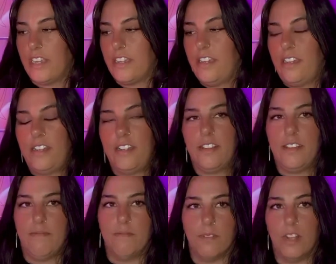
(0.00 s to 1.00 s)
Like
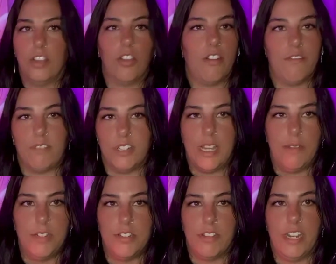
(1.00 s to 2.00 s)
a lot of what
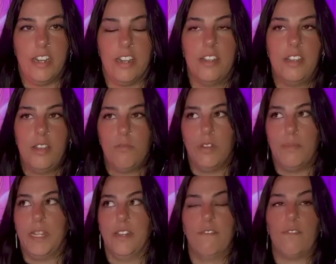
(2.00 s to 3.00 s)
they were doing
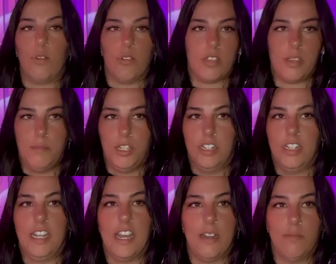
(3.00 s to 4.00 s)
would have been for the
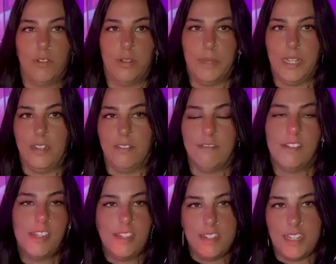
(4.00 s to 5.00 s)
community and it would have been
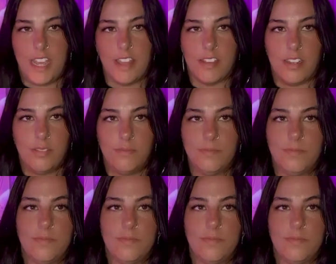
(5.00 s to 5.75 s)
together.